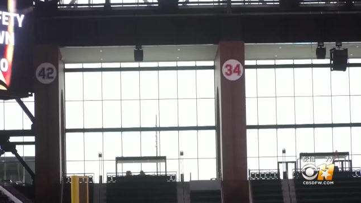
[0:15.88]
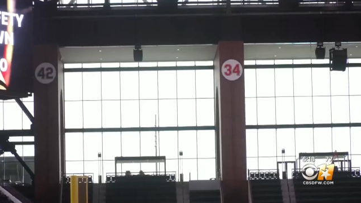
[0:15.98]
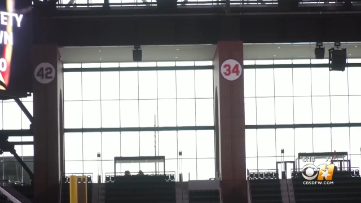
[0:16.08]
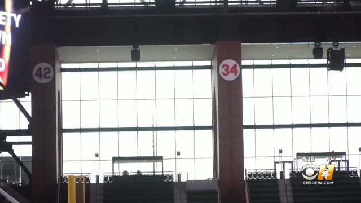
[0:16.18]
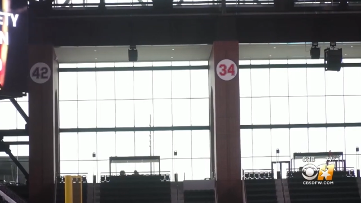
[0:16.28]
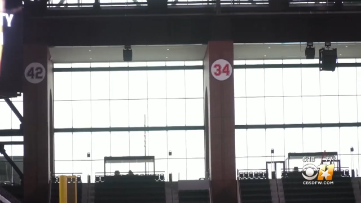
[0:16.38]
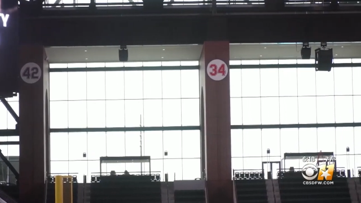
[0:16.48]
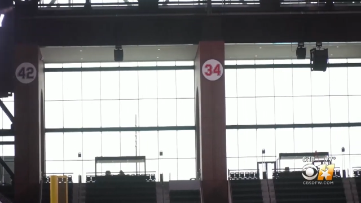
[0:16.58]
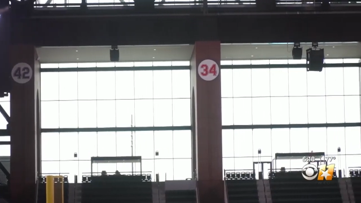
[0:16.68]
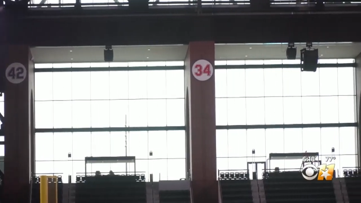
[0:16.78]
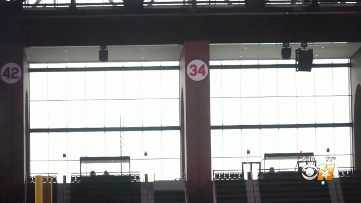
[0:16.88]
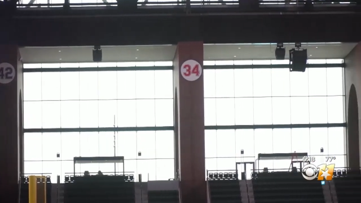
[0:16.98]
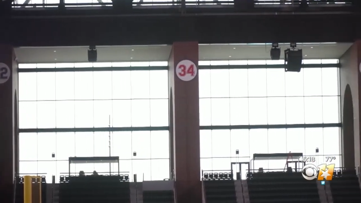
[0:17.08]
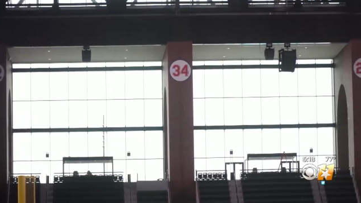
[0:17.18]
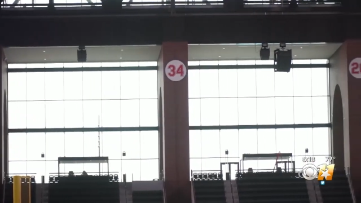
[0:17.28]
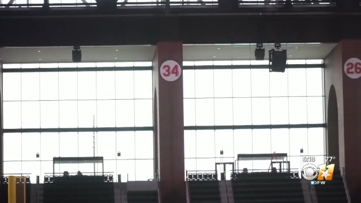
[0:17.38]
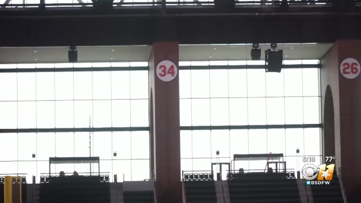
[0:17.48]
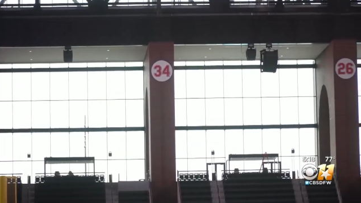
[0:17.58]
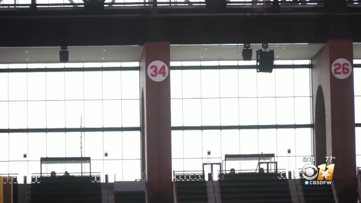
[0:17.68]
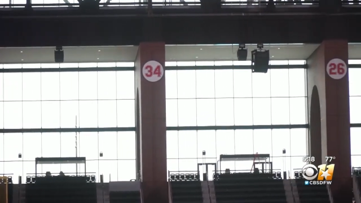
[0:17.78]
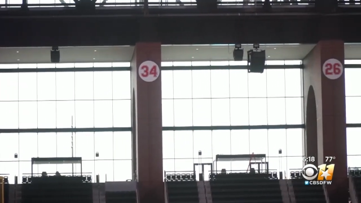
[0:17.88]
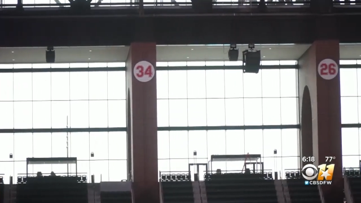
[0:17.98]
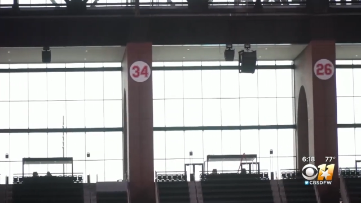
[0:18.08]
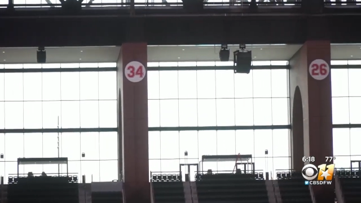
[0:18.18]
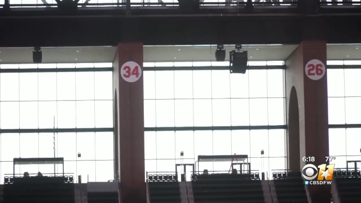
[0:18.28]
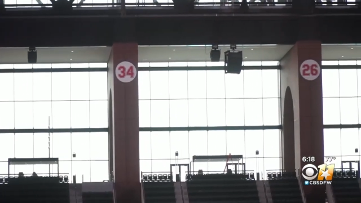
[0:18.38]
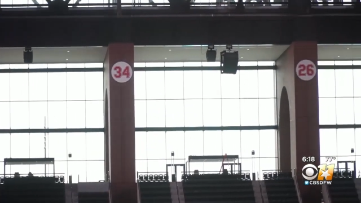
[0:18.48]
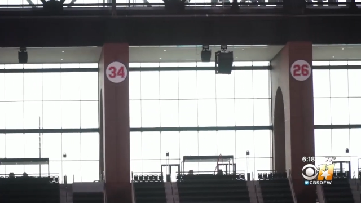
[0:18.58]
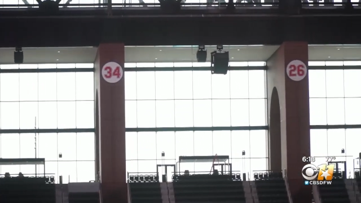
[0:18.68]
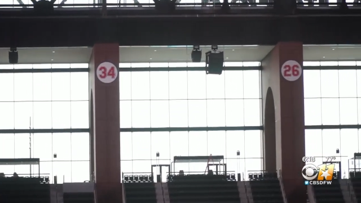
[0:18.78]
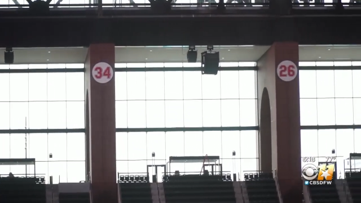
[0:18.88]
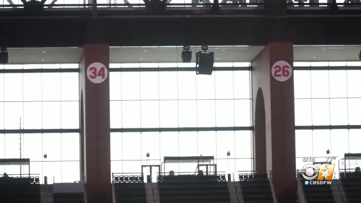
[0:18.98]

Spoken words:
(no speaker visible)